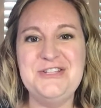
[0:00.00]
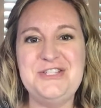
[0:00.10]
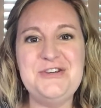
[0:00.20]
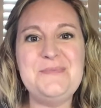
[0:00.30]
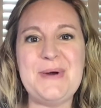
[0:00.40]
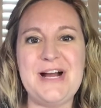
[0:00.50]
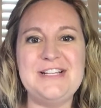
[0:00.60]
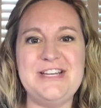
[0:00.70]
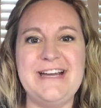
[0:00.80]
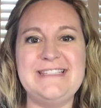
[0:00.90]
two
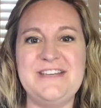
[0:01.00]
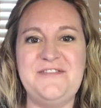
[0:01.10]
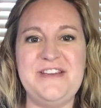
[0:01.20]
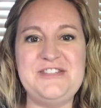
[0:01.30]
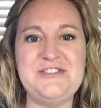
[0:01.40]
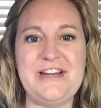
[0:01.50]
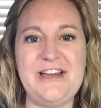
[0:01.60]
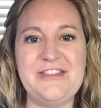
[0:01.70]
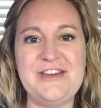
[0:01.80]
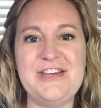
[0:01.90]
projects featuring the